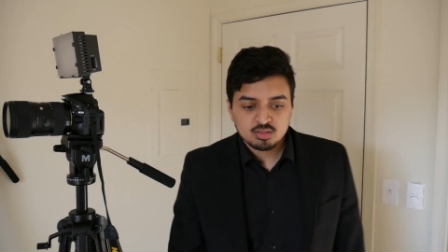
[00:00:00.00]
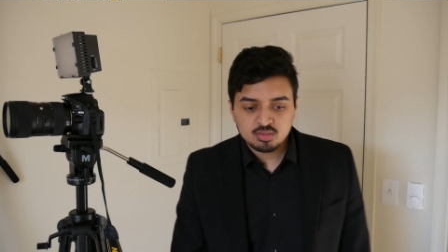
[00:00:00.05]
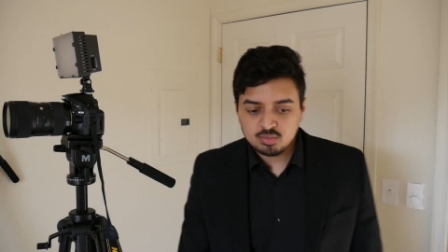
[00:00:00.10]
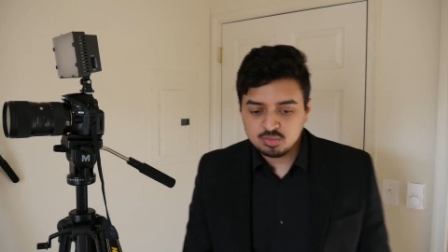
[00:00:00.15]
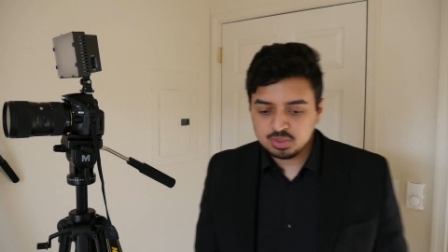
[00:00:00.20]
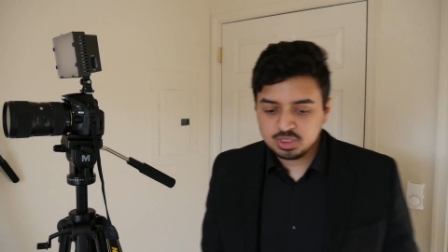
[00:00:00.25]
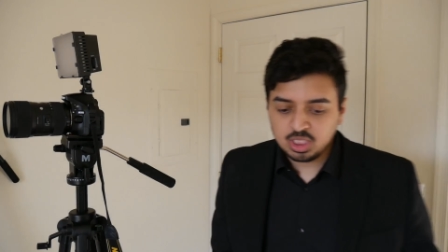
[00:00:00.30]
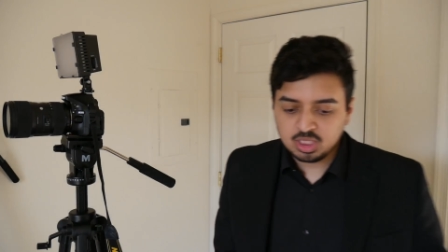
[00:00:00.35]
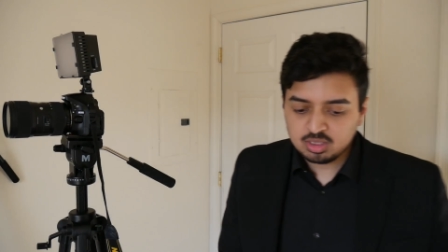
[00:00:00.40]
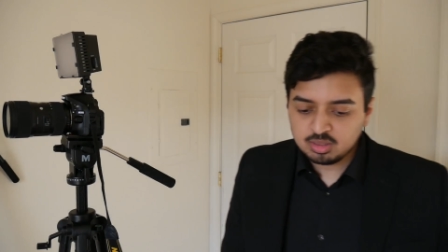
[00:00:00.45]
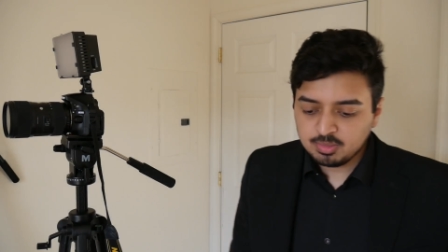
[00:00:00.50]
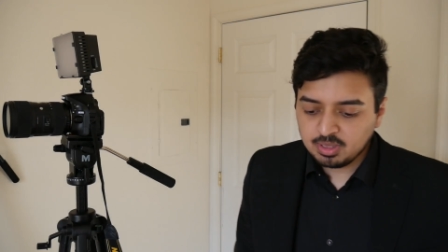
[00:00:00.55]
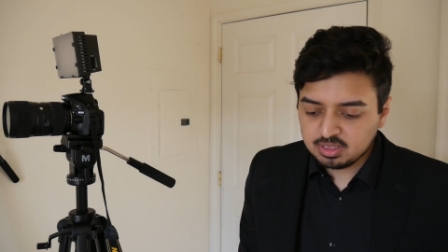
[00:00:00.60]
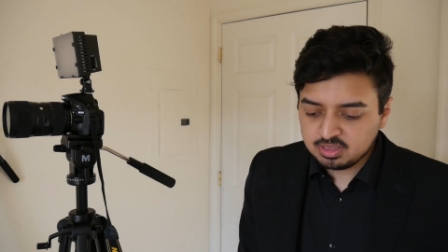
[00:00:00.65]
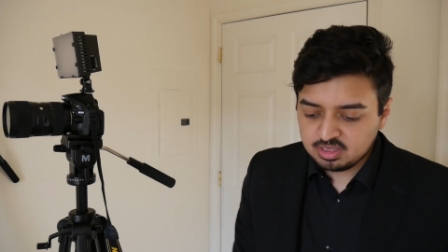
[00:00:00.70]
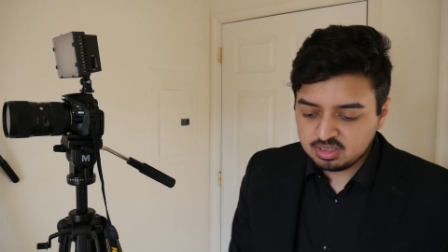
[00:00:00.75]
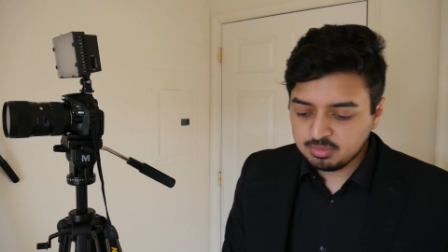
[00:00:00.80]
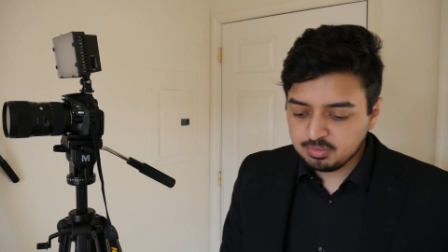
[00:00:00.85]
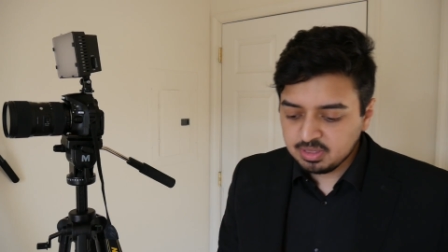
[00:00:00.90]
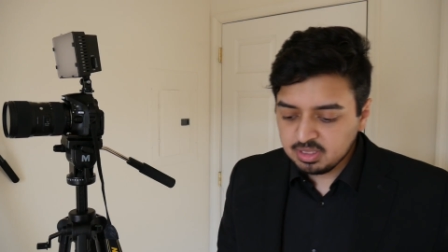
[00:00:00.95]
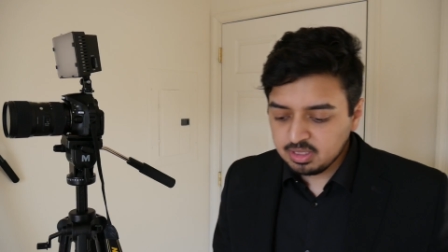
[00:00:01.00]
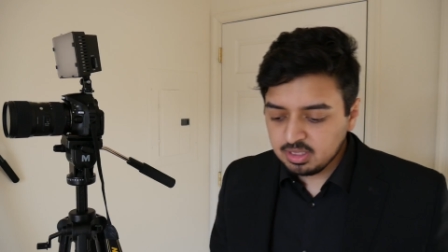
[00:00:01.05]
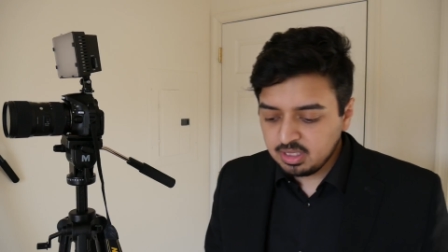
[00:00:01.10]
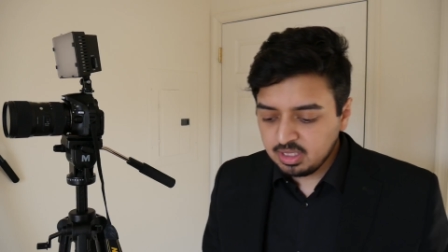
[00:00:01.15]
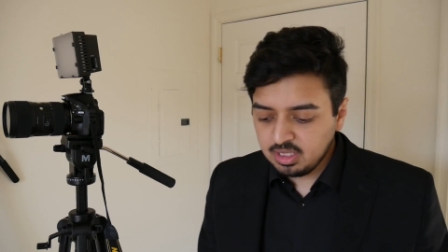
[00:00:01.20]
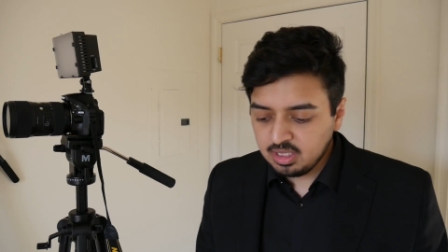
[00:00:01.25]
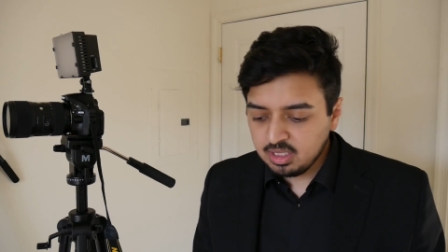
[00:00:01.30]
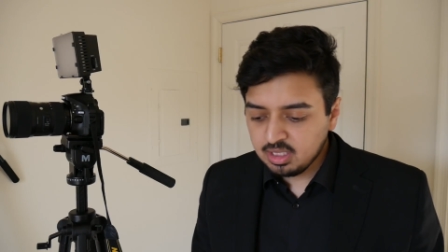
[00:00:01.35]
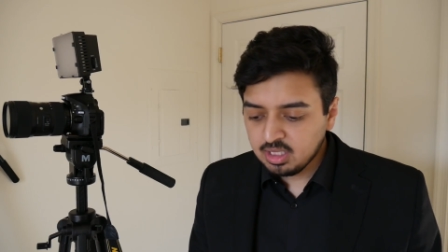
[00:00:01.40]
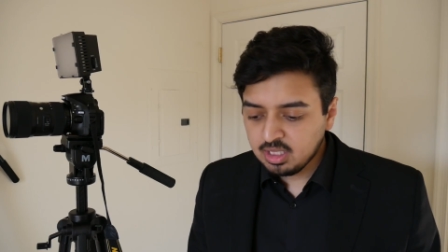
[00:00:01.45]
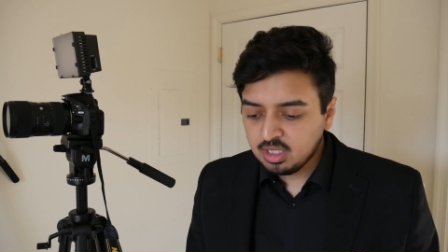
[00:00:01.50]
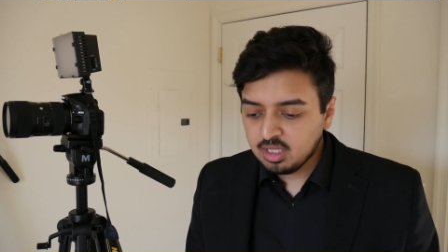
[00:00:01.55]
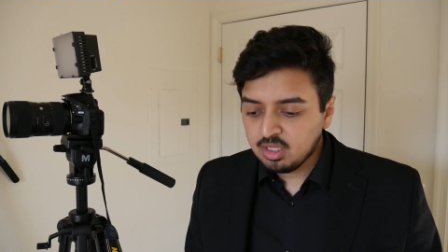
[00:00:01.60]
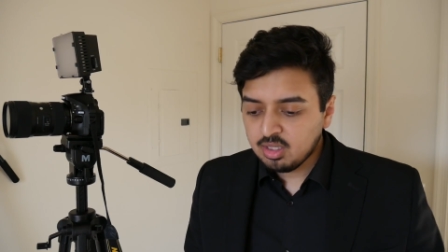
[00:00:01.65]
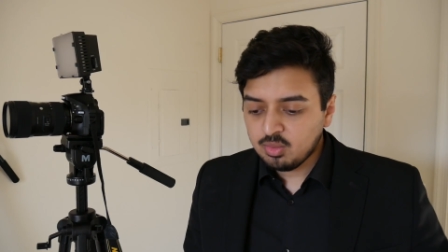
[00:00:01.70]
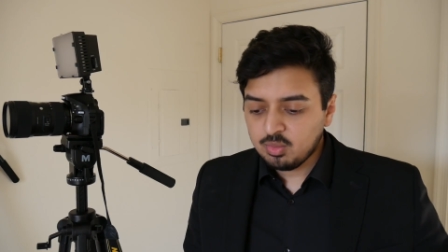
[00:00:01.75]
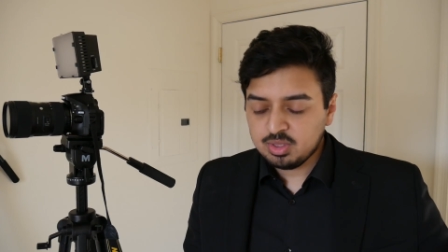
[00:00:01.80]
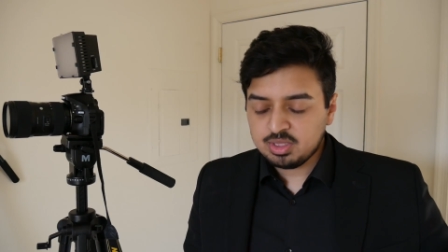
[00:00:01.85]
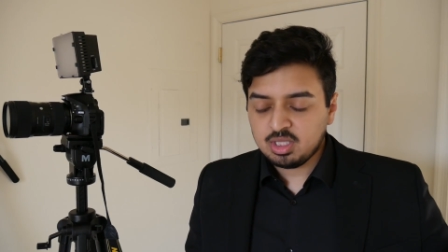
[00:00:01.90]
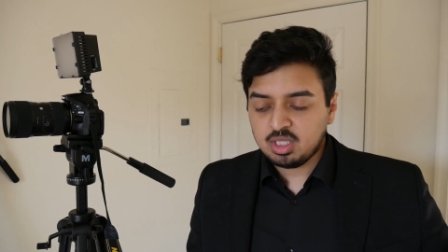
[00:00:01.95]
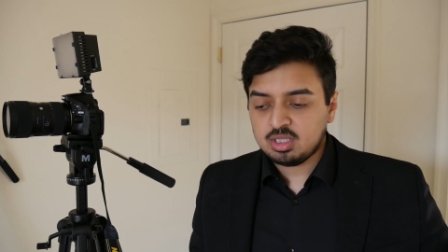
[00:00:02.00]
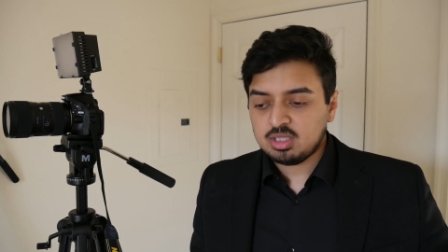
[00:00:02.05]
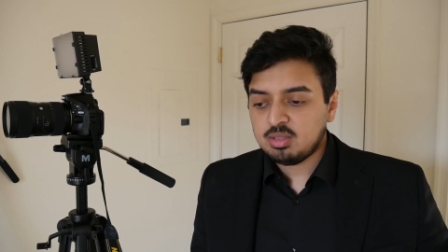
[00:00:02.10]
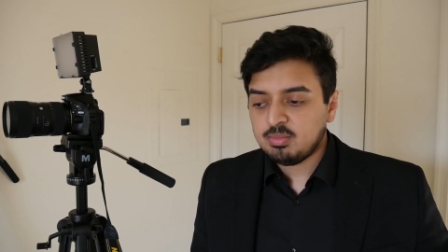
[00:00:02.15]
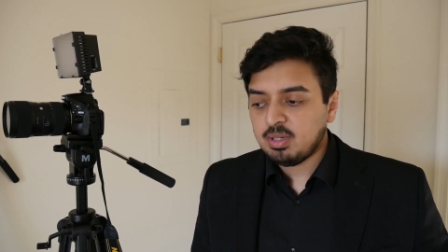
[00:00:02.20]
We talked about stability. We talked